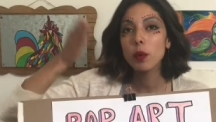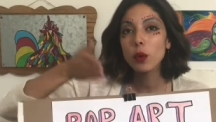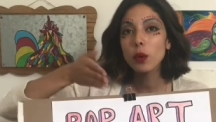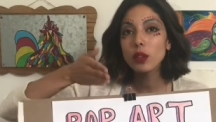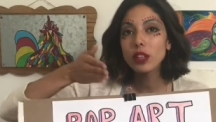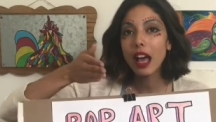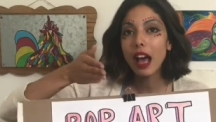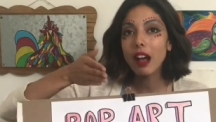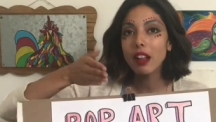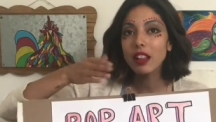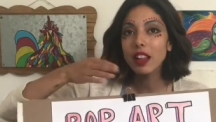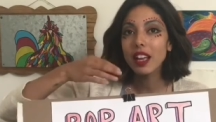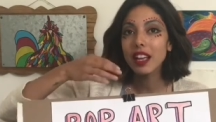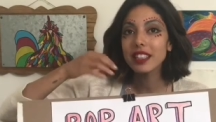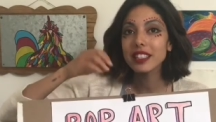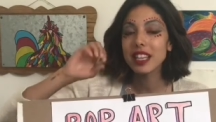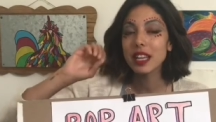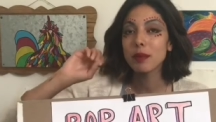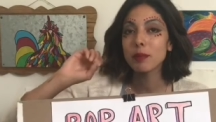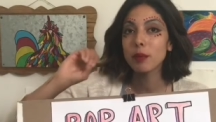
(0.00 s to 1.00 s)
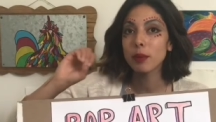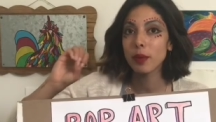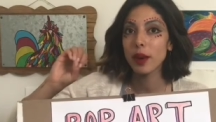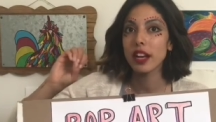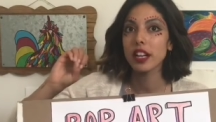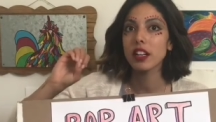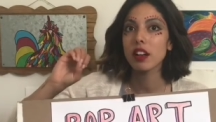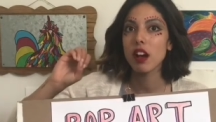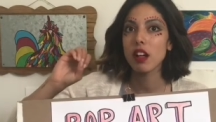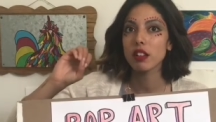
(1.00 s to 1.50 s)
outlines, and bright
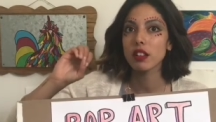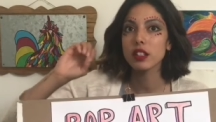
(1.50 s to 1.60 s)
colors.